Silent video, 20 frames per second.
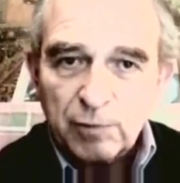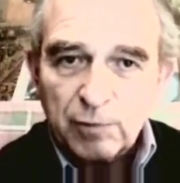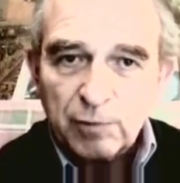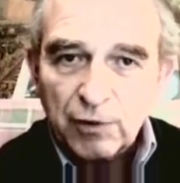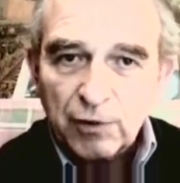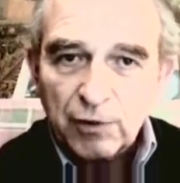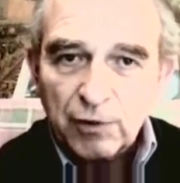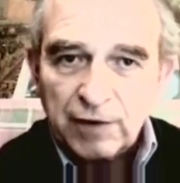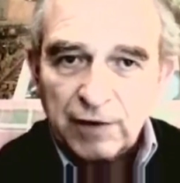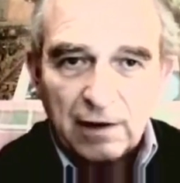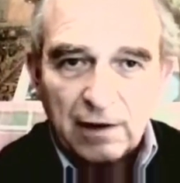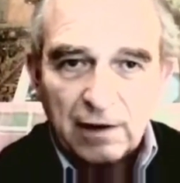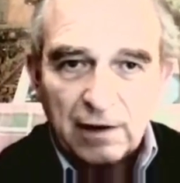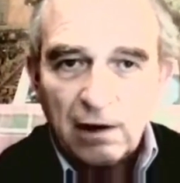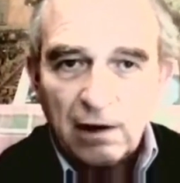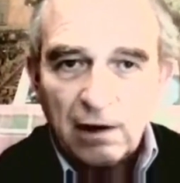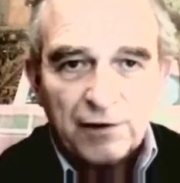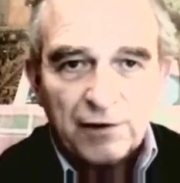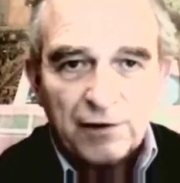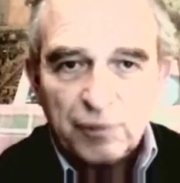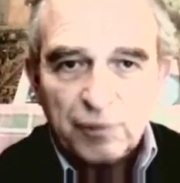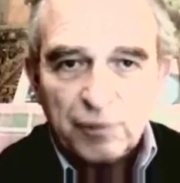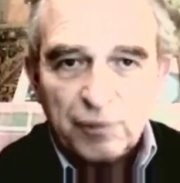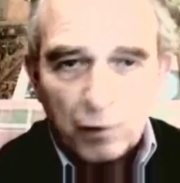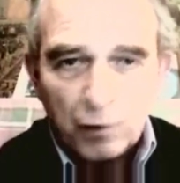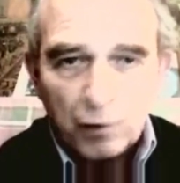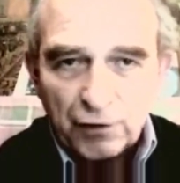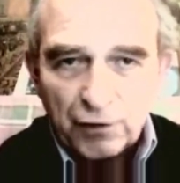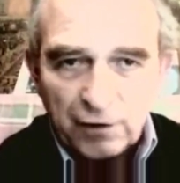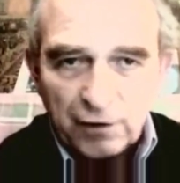books and all these
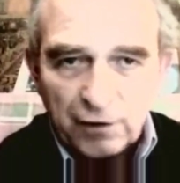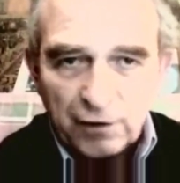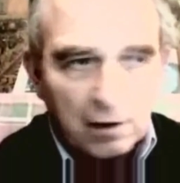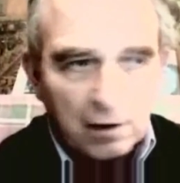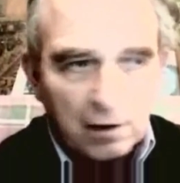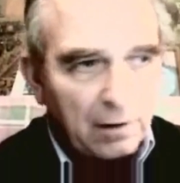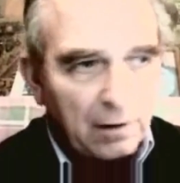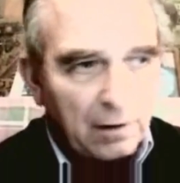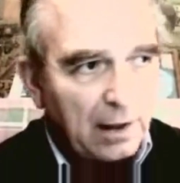books, you know,